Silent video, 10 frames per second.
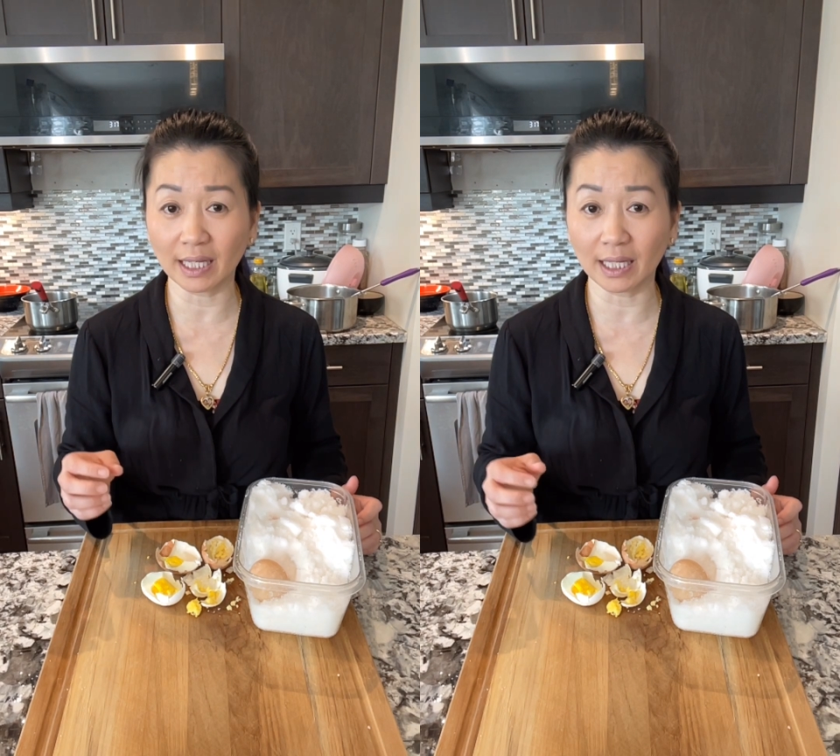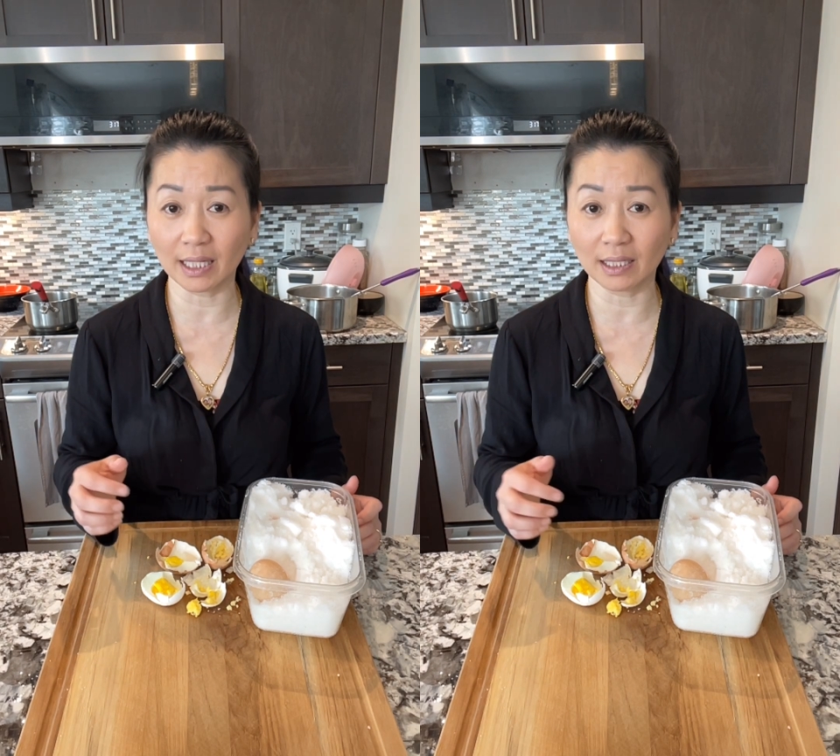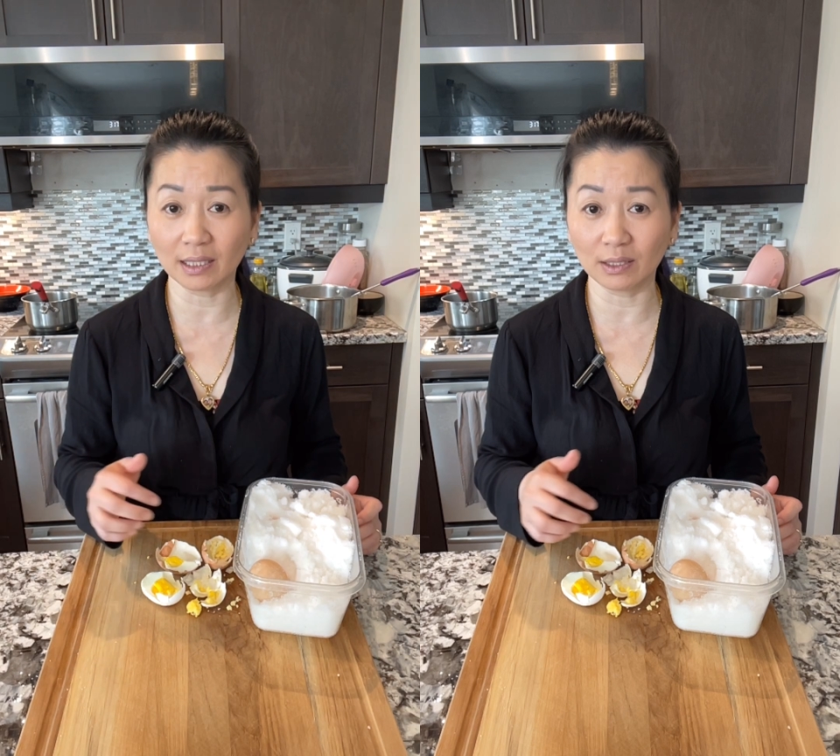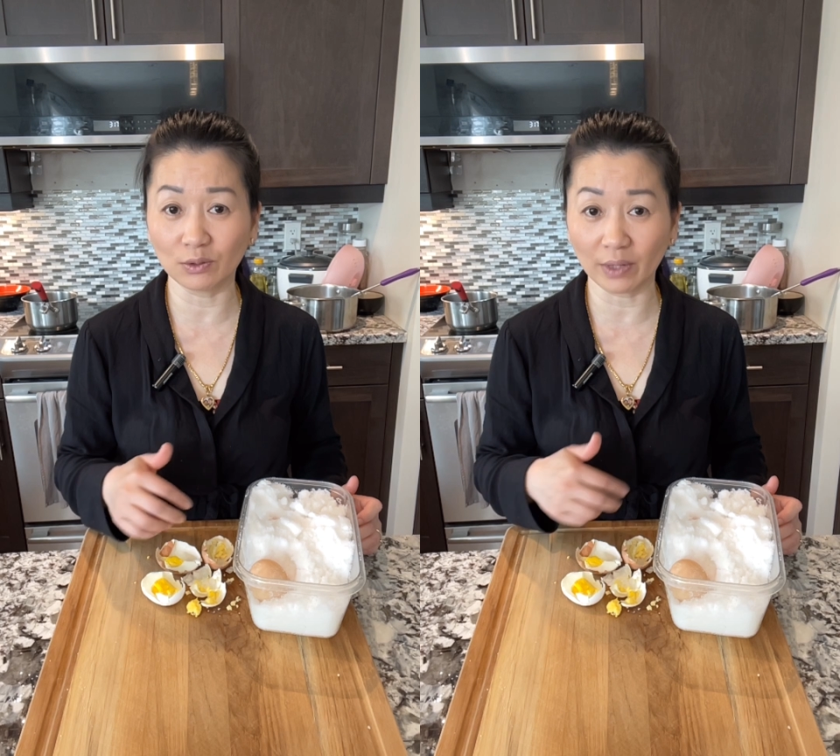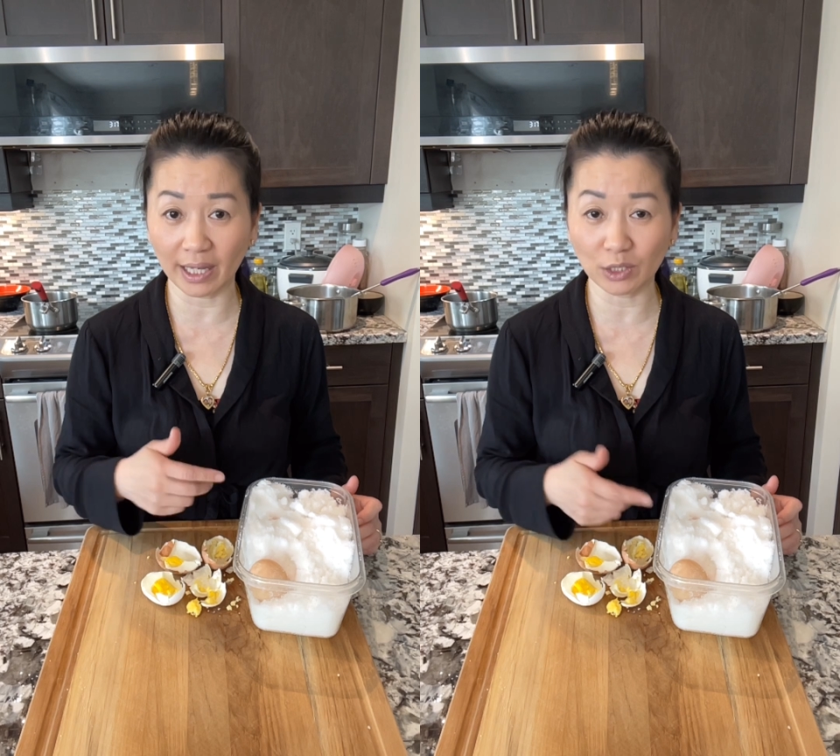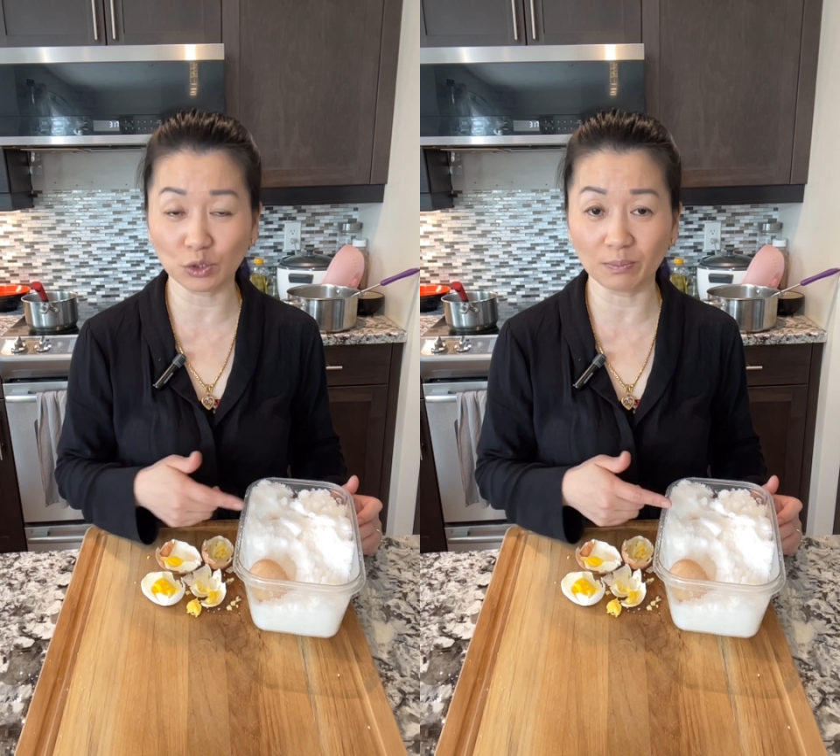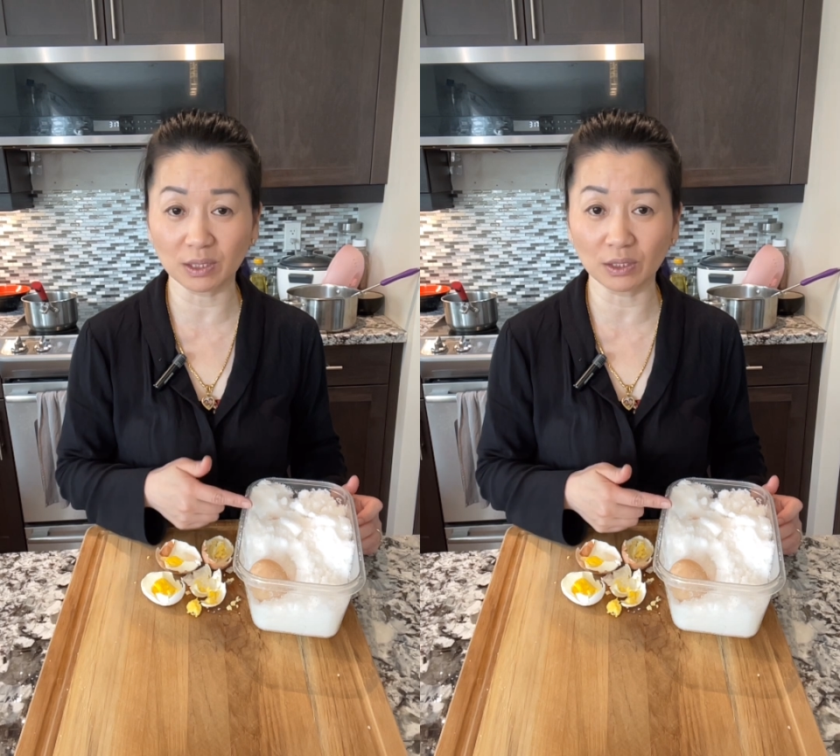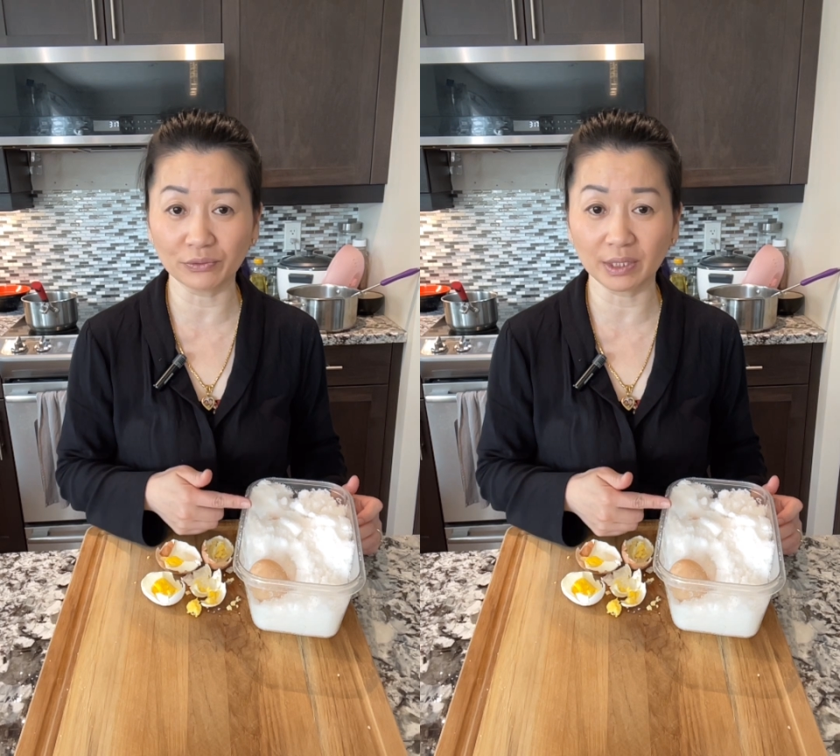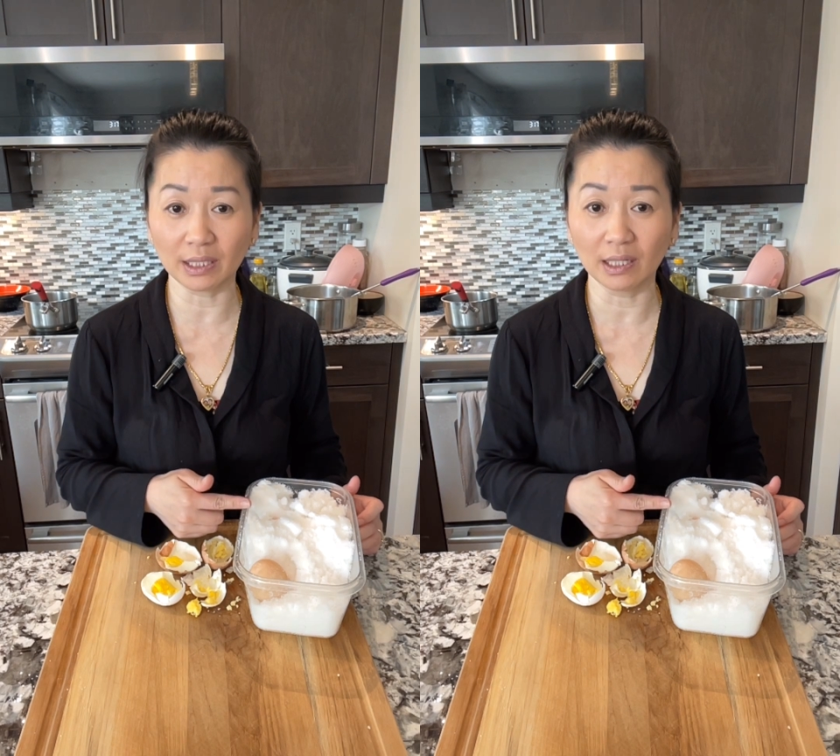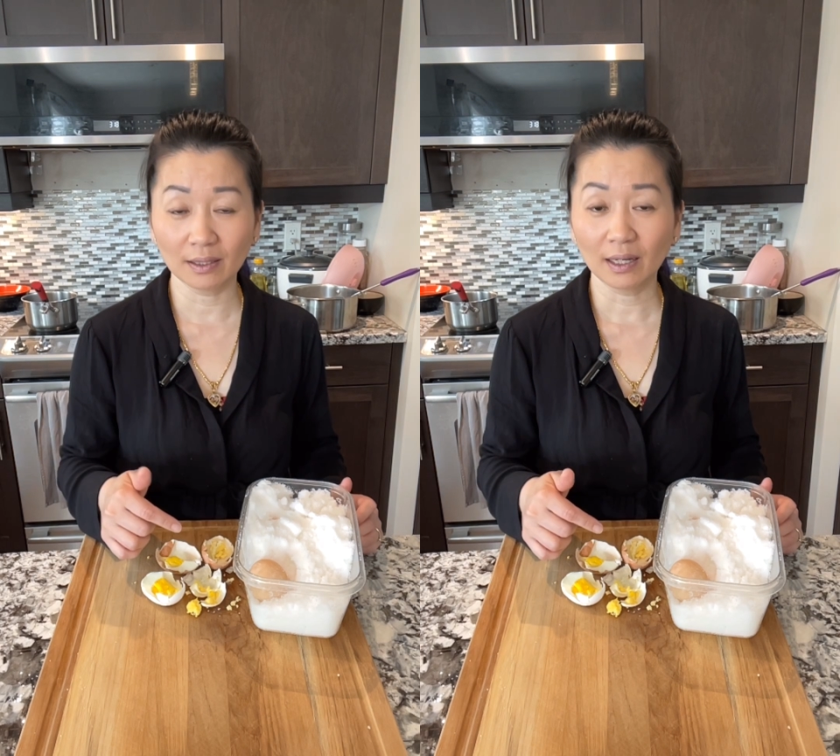and your egg should be salty.